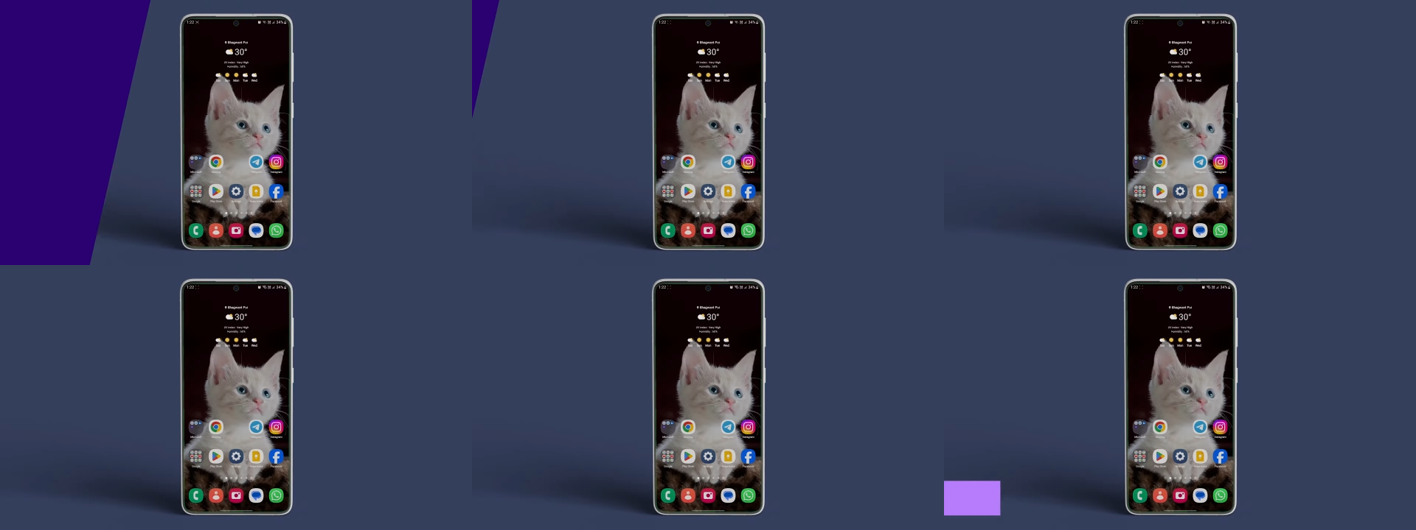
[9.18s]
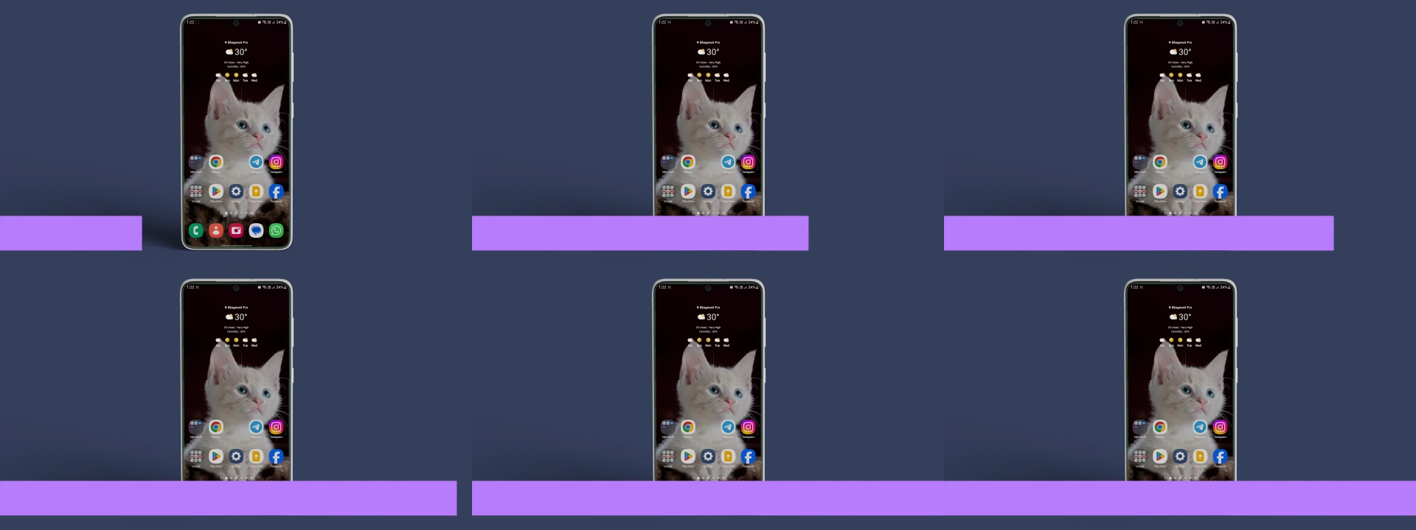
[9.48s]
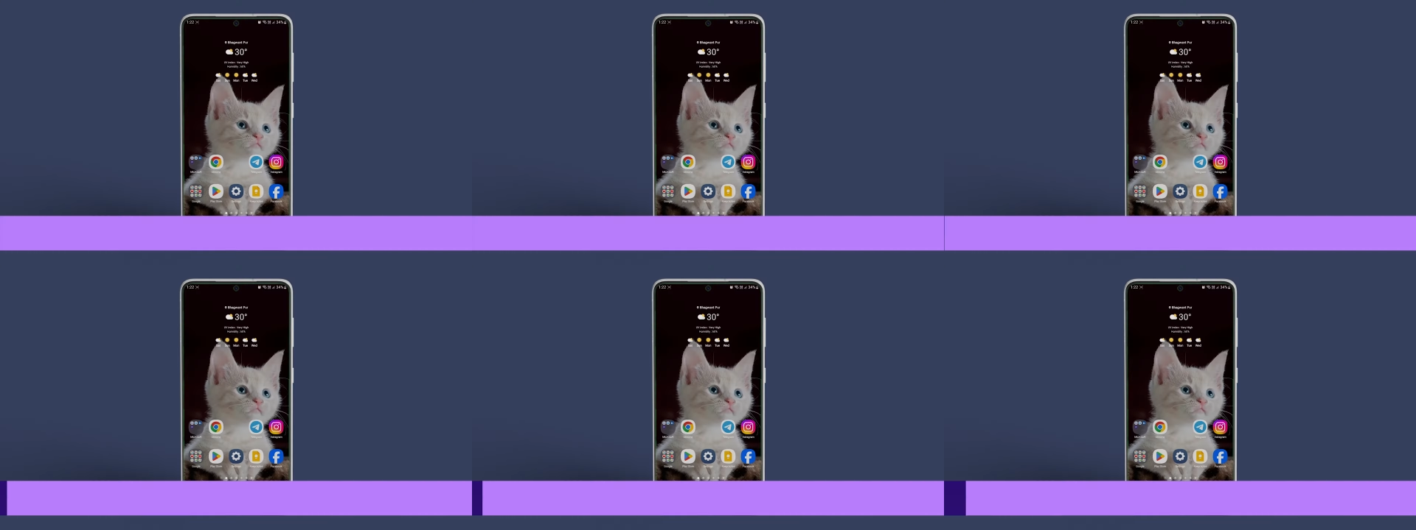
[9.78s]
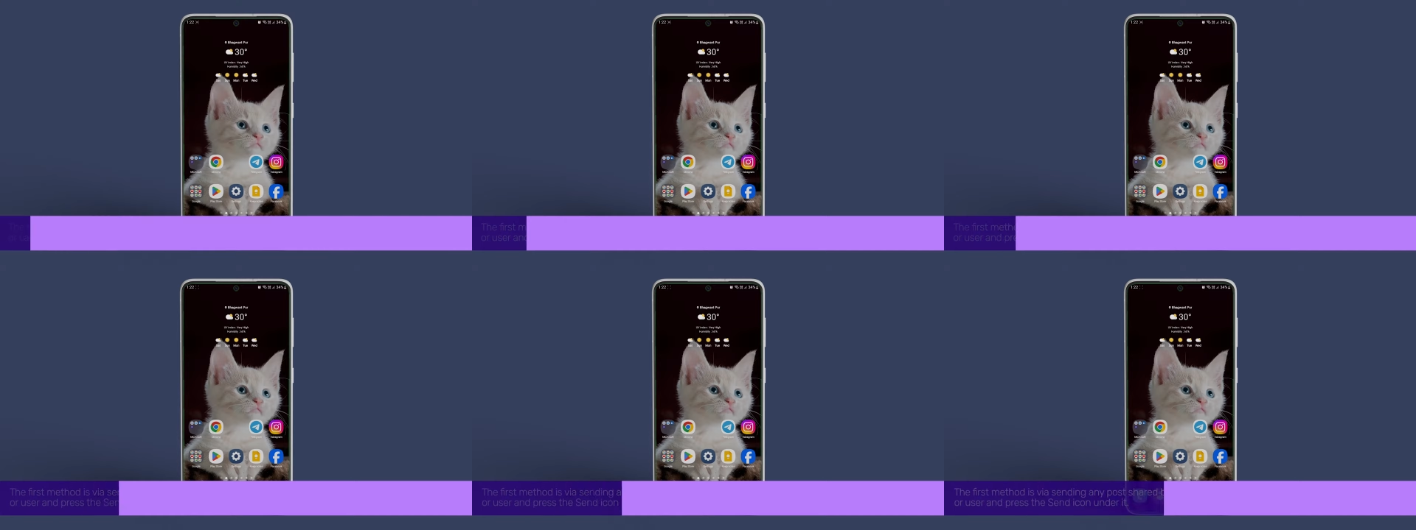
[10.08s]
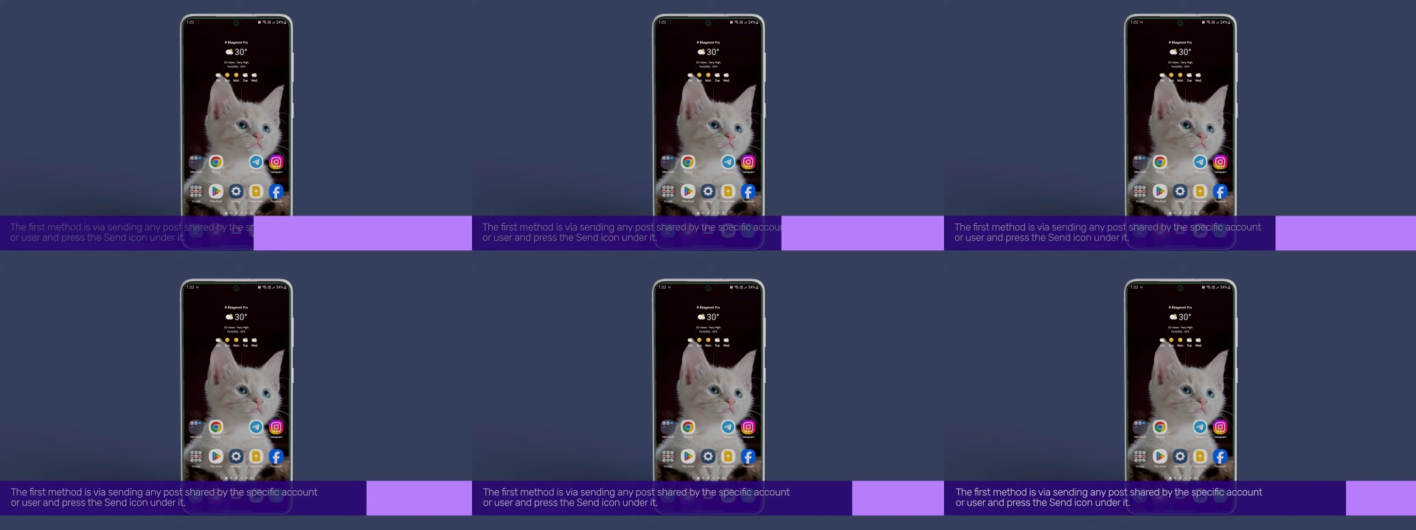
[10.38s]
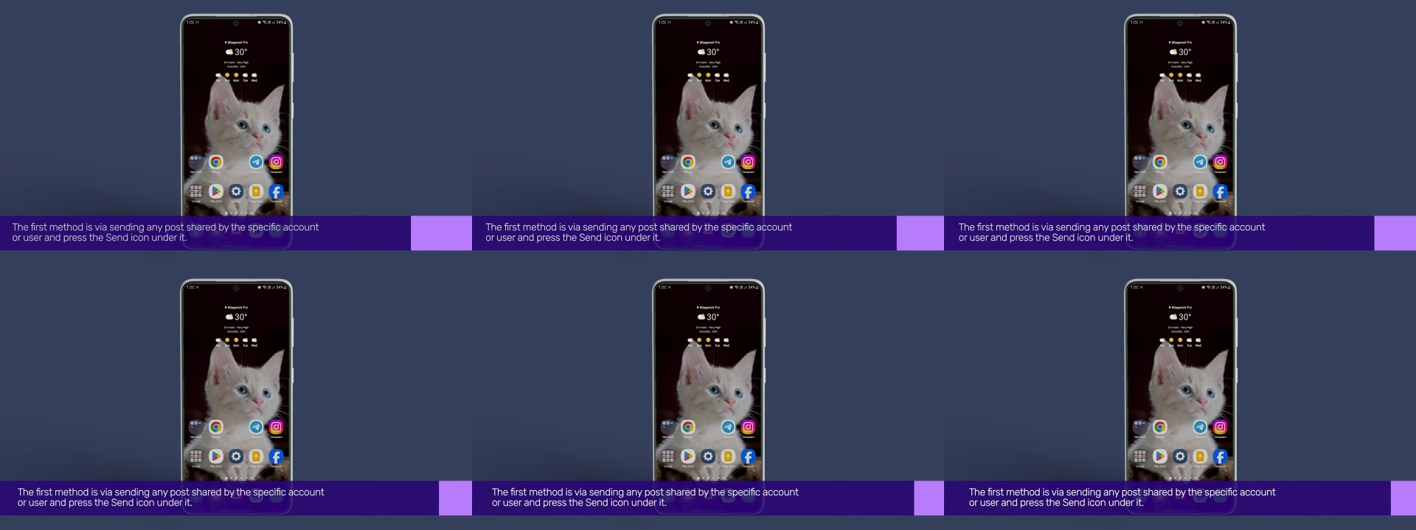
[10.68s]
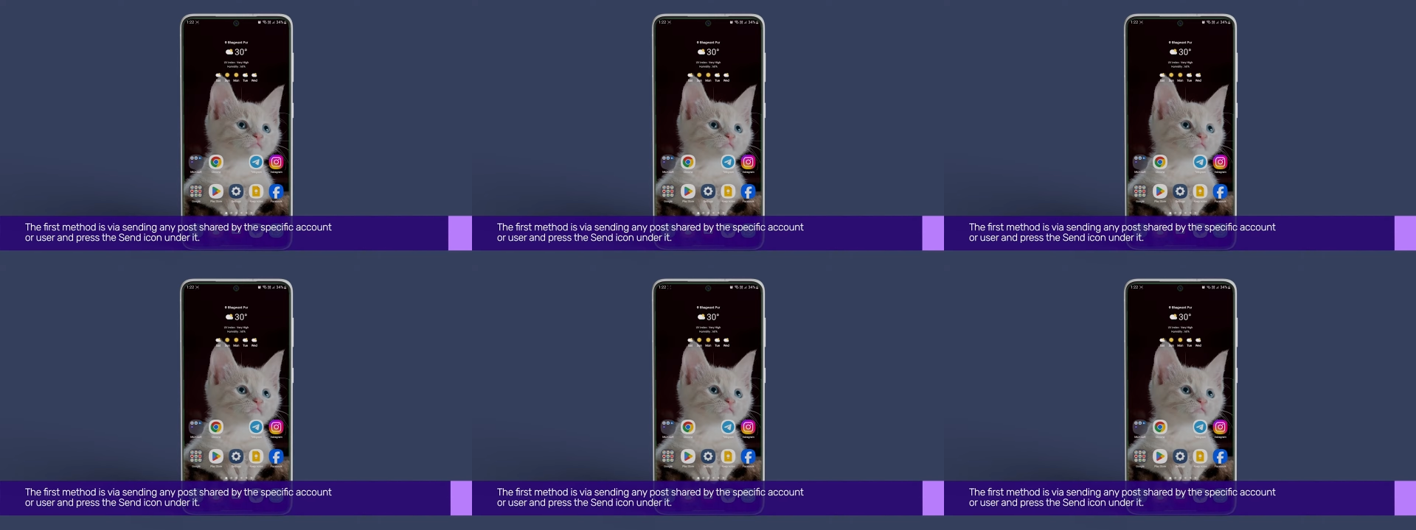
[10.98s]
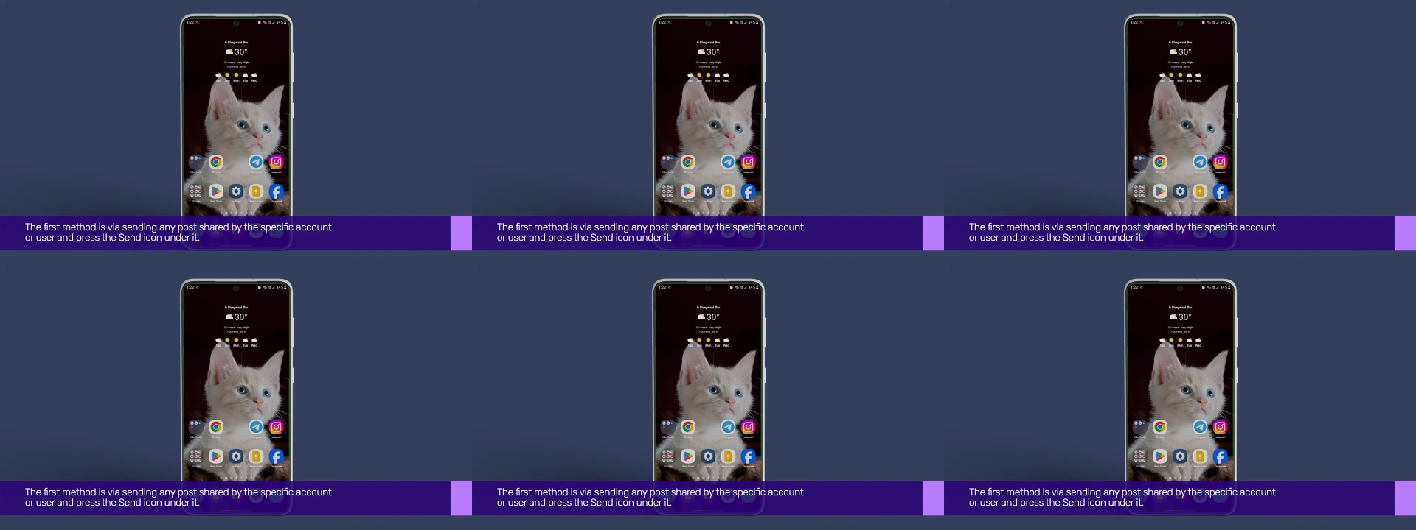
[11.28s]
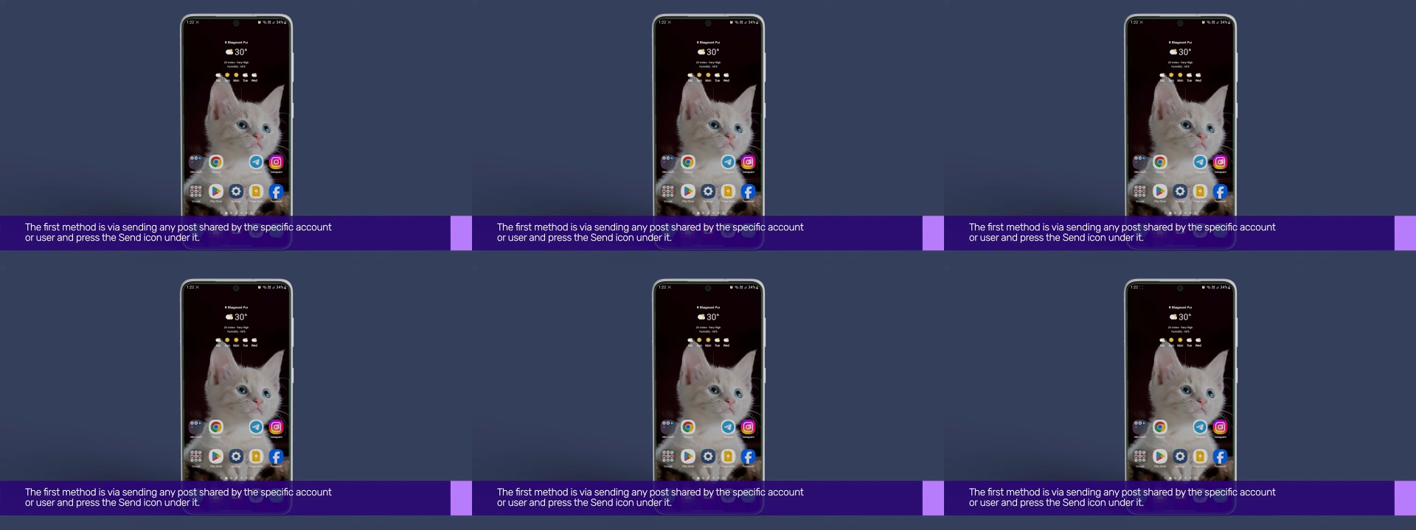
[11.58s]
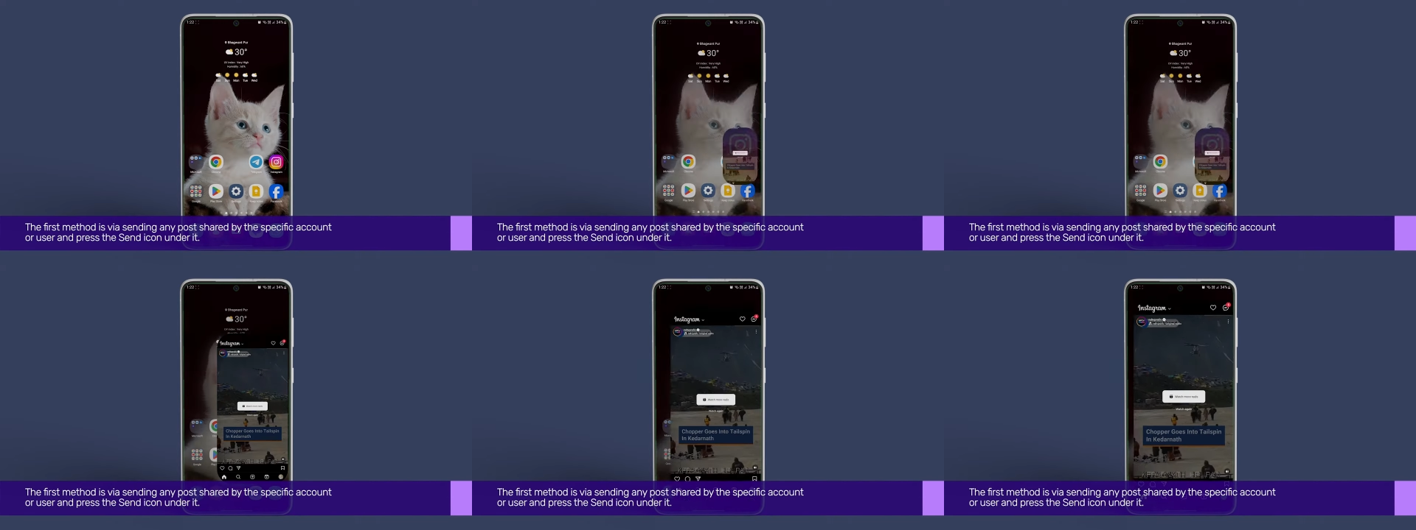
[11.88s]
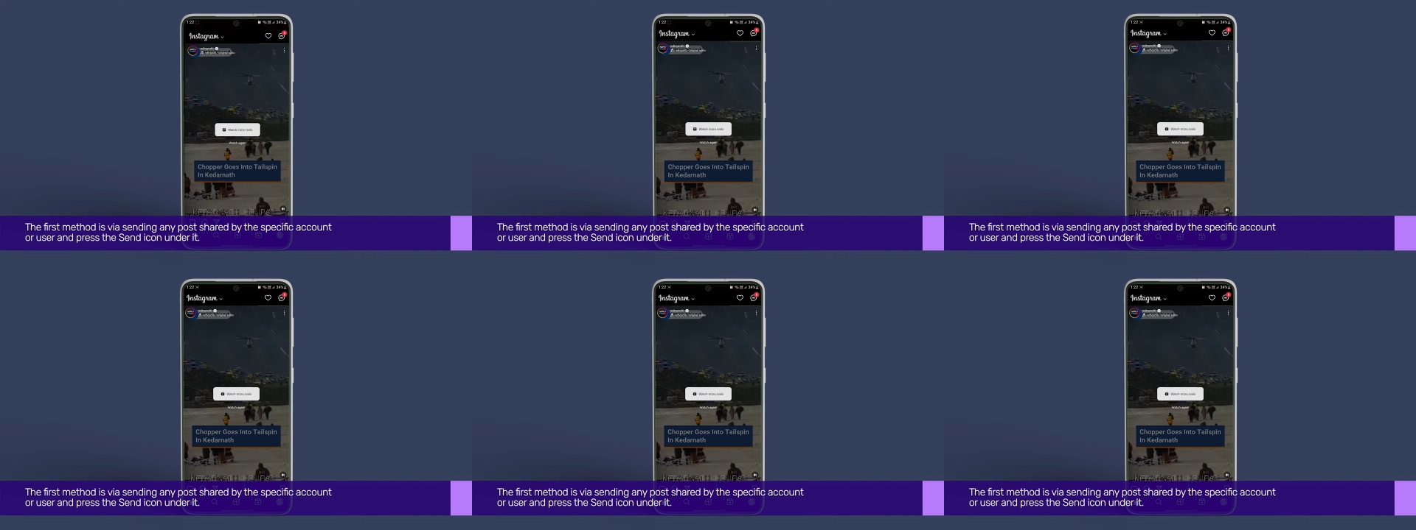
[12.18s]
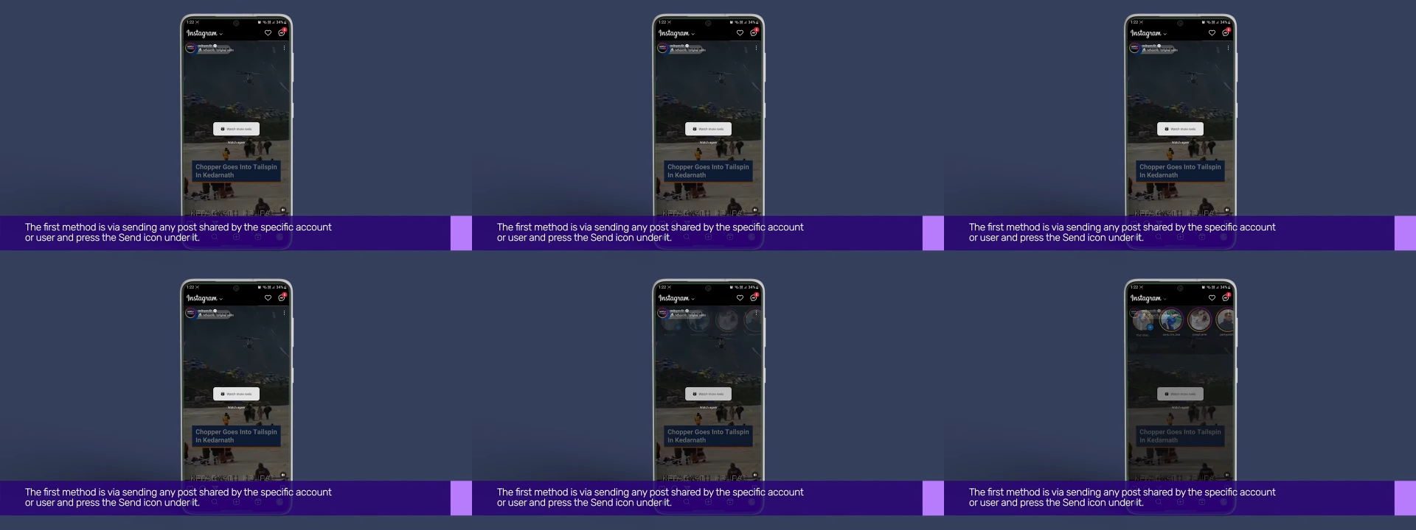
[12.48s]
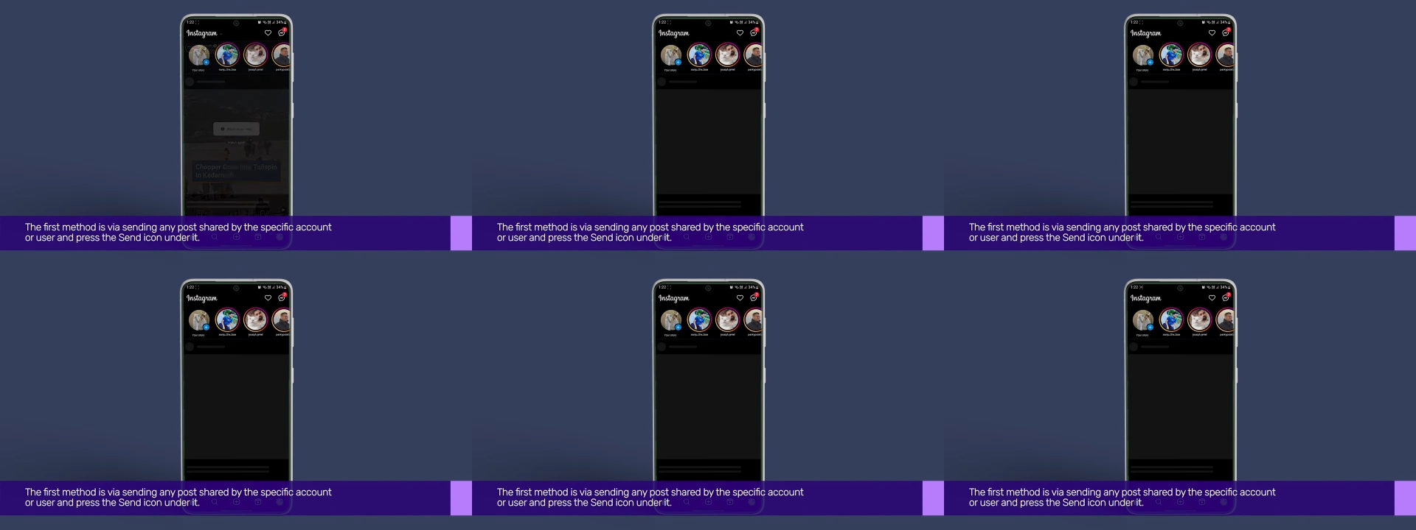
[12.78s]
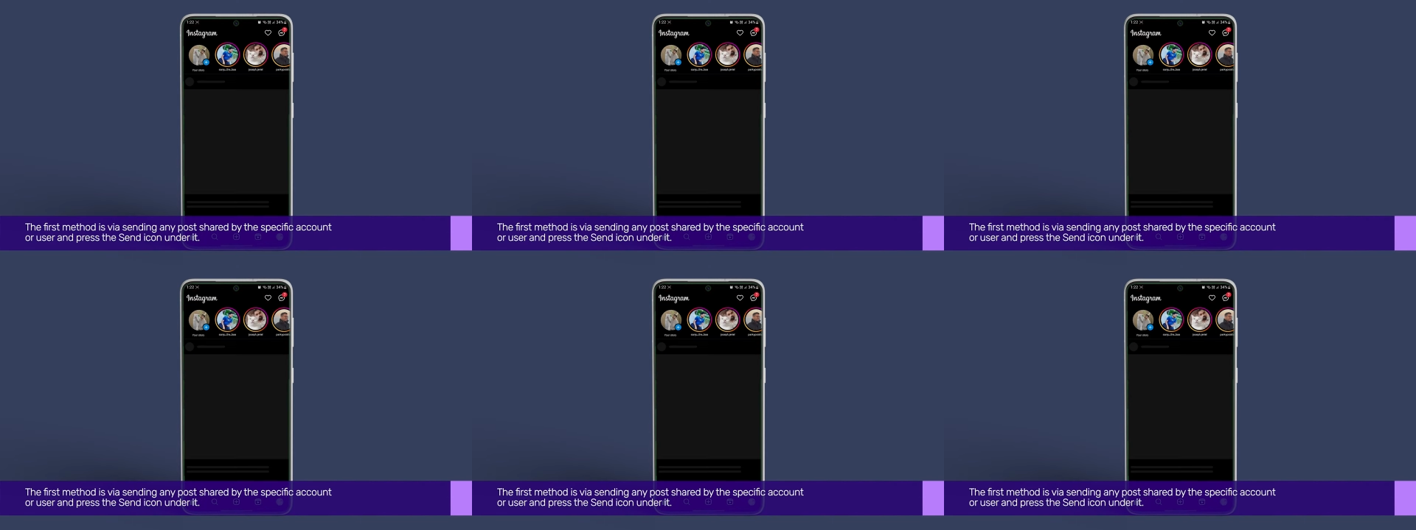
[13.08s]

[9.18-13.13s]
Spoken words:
(no speaker visible)